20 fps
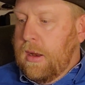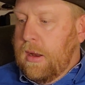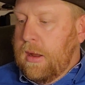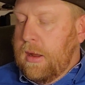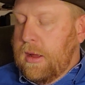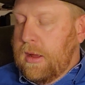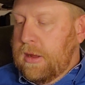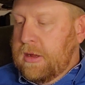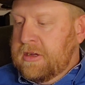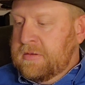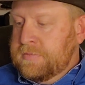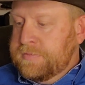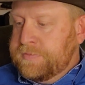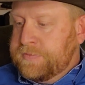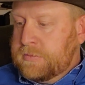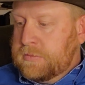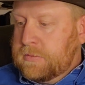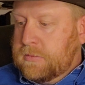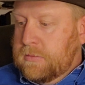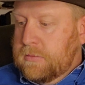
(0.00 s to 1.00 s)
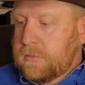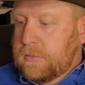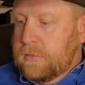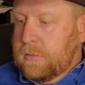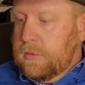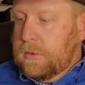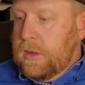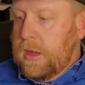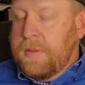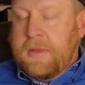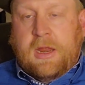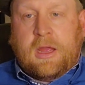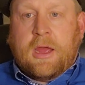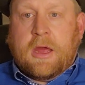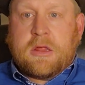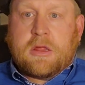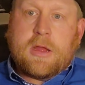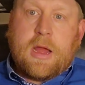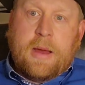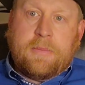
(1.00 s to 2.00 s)
And then he
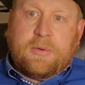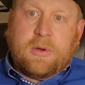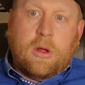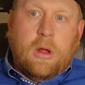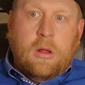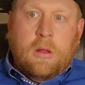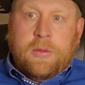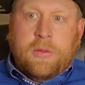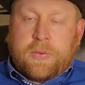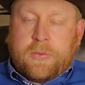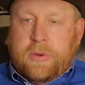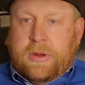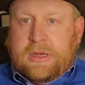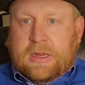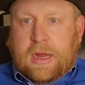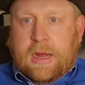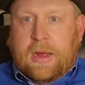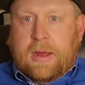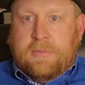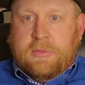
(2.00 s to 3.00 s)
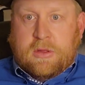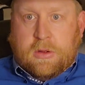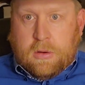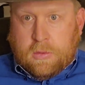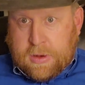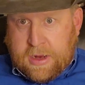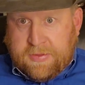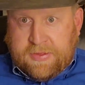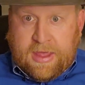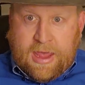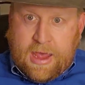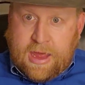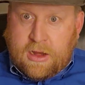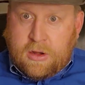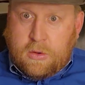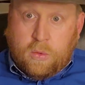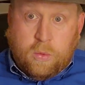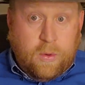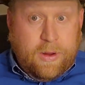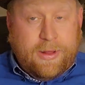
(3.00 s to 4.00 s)
got stopped all 3 times around the
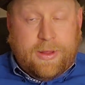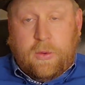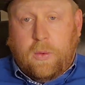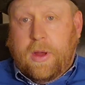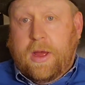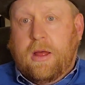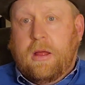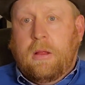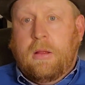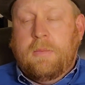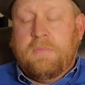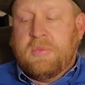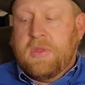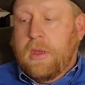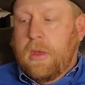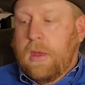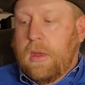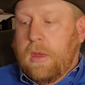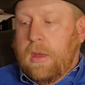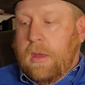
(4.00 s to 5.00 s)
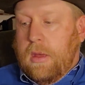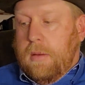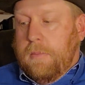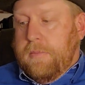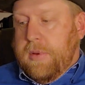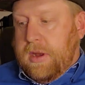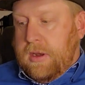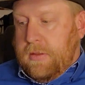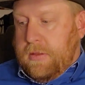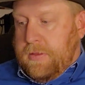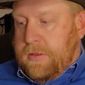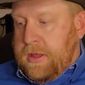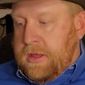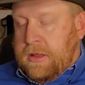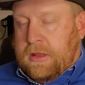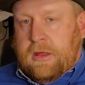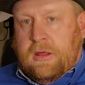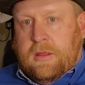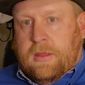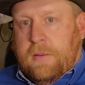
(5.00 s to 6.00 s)
end really well. But
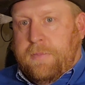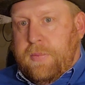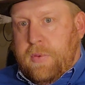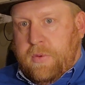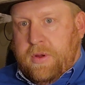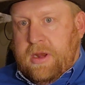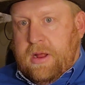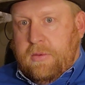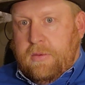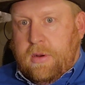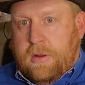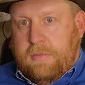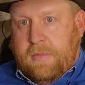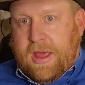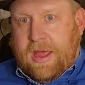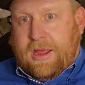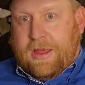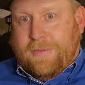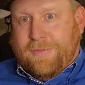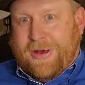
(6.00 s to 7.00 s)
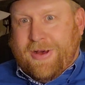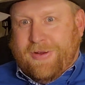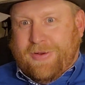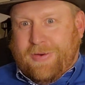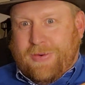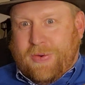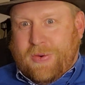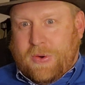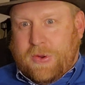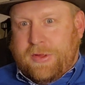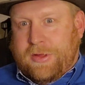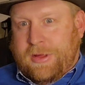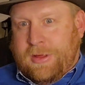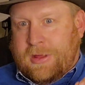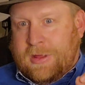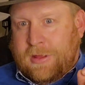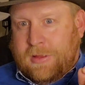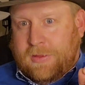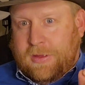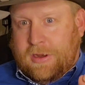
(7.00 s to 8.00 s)
this is the point I want to make about
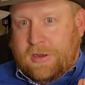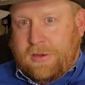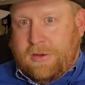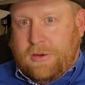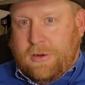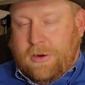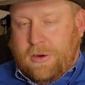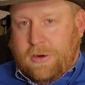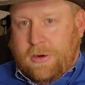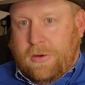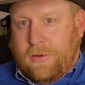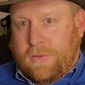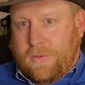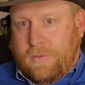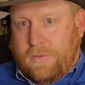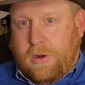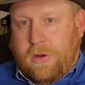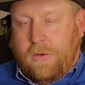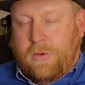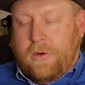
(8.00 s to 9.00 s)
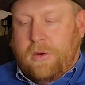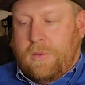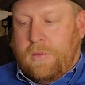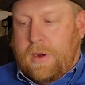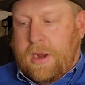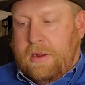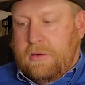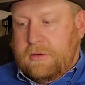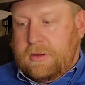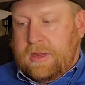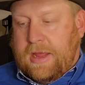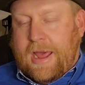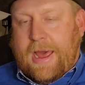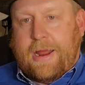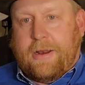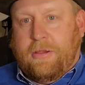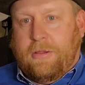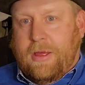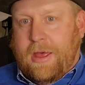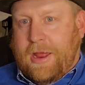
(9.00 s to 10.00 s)
horses that aren't rode around
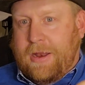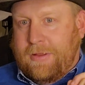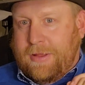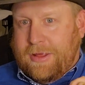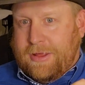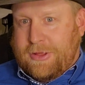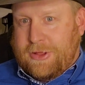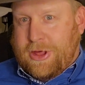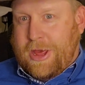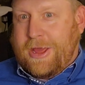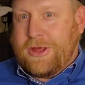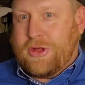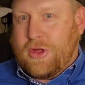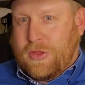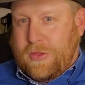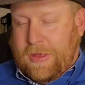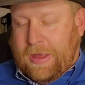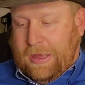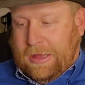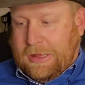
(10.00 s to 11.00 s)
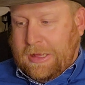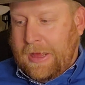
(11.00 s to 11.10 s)
cattle, and this changes things.